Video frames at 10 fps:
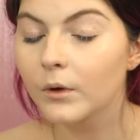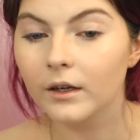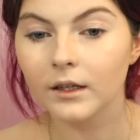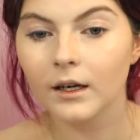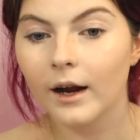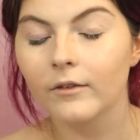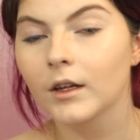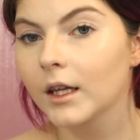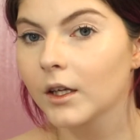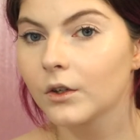worth it. I
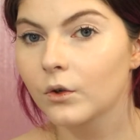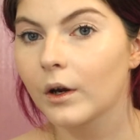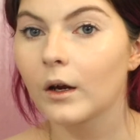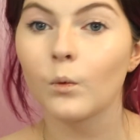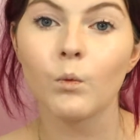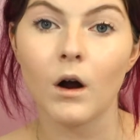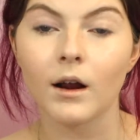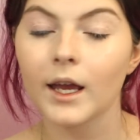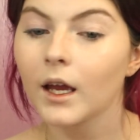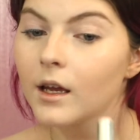really enjoy
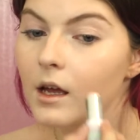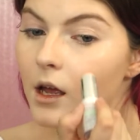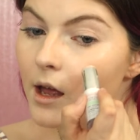walking.